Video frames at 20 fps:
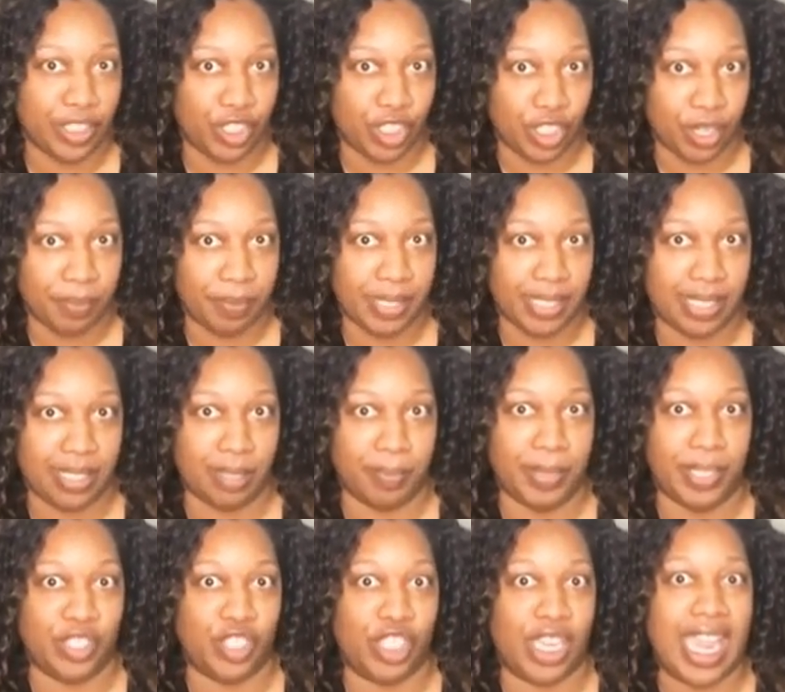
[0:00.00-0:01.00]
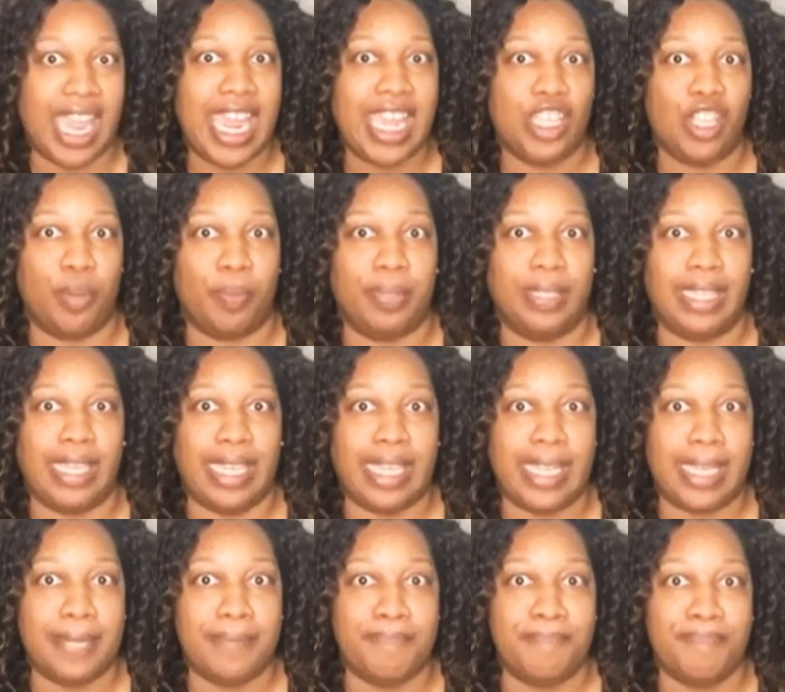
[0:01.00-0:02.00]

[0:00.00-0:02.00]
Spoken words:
your business budget and your plan.